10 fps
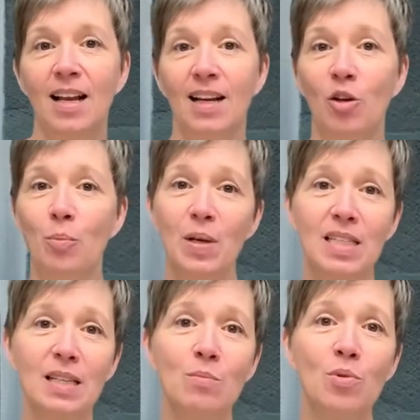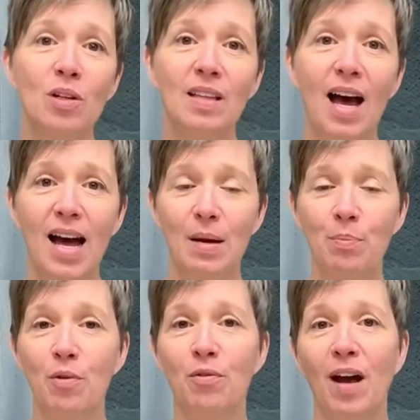A small air bubble
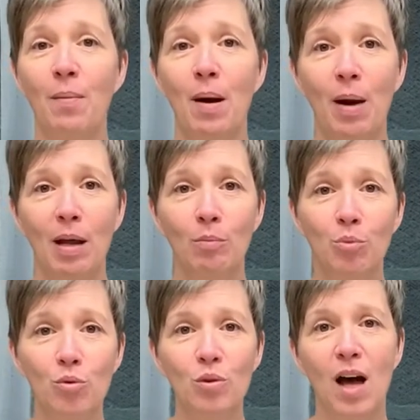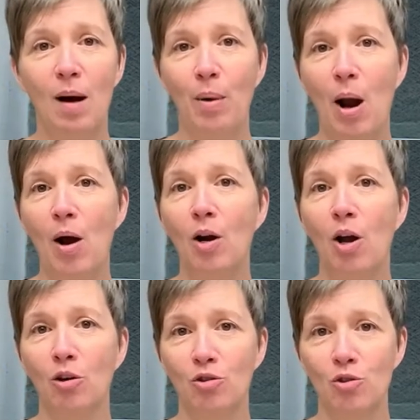can really take on a lot
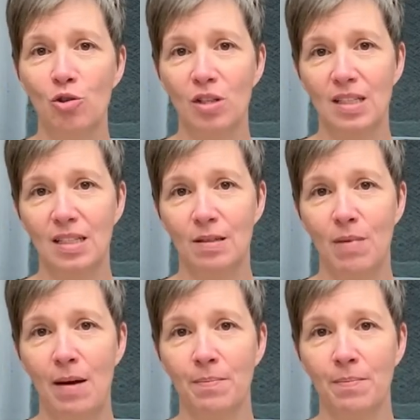during curing.